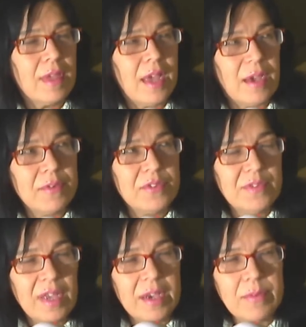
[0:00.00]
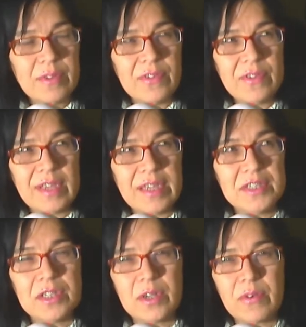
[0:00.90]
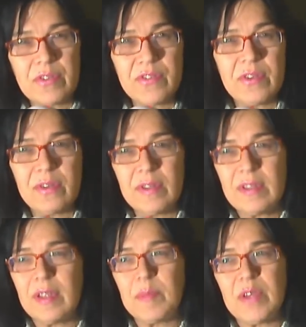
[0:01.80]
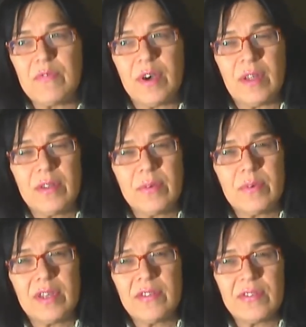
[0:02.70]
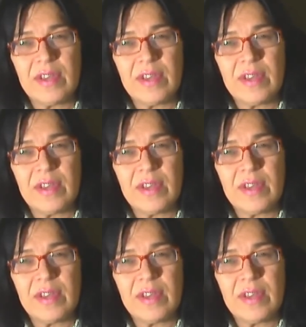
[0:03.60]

I was an engineering student, and my father was